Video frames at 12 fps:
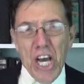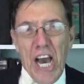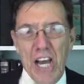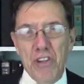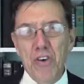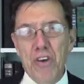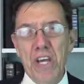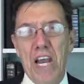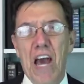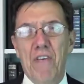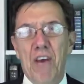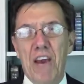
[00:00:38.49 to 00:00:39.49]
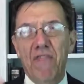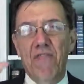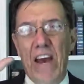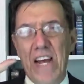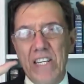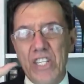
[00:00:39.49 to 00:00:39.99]
and you can have a
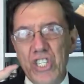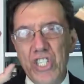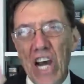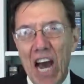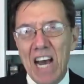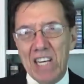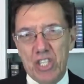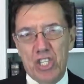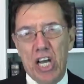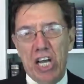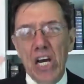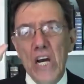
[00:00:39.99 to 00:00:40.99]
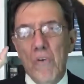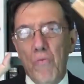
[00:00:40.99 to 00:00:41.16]
fantastic fantastic